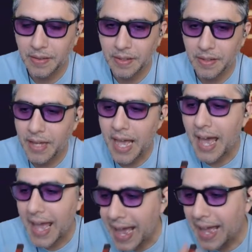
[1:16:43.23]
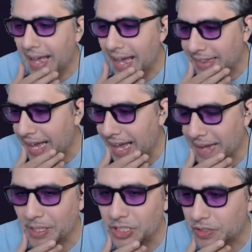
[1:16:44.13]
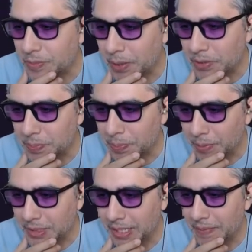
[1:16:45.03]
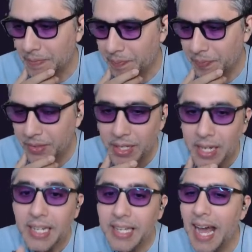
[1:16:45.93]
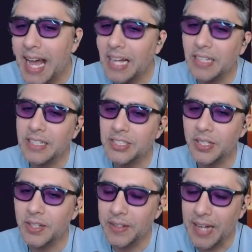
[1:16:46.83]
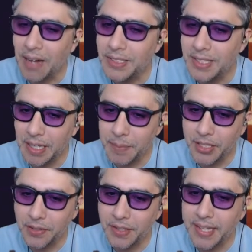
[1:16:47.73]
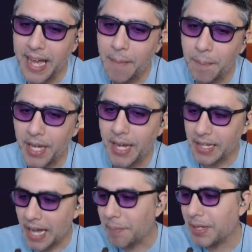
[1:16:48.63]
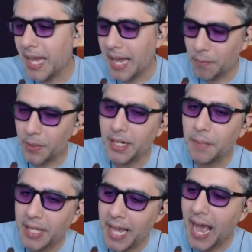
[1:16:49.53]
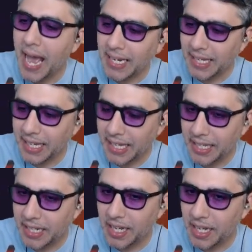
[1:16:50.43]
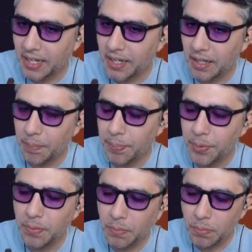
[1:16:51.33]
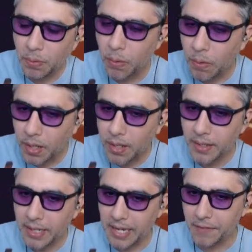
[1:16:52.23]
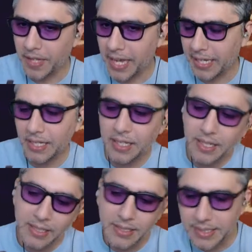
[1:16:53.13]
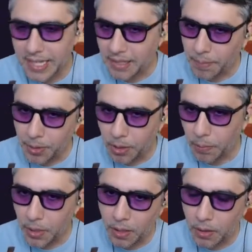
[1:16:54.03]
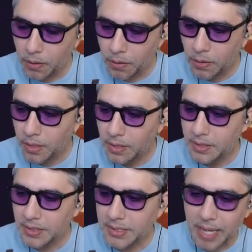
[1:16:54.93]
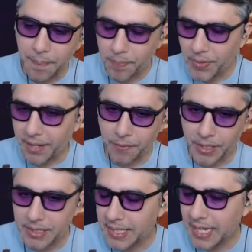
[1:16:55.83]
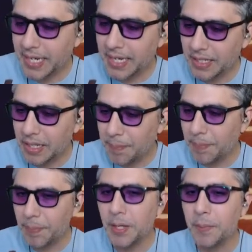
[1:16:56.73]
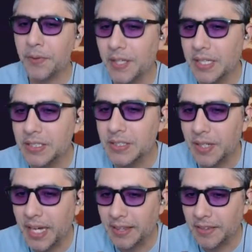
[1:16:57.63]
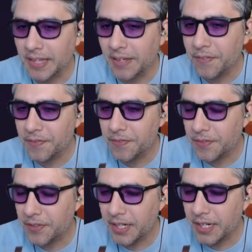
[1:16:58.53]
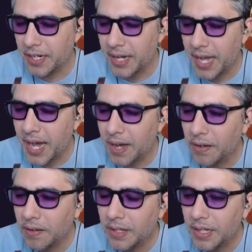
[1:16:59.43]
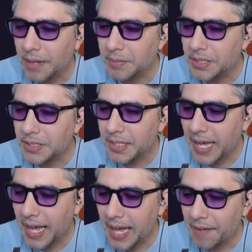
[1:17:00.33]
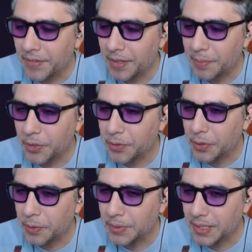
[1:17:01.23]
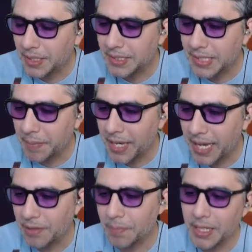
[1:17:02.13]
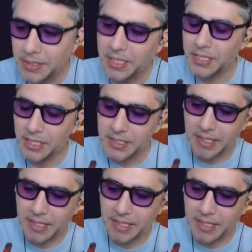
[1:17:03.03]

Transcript: At the hand match with the Pomo time. Yeah, so I was thinking about doing that, but we're gonna be adding in a couple more kind of like set the Pomo, stop, like reset it, couple things. So I think for now I'm just gonna have them grouped in the same handle message instead of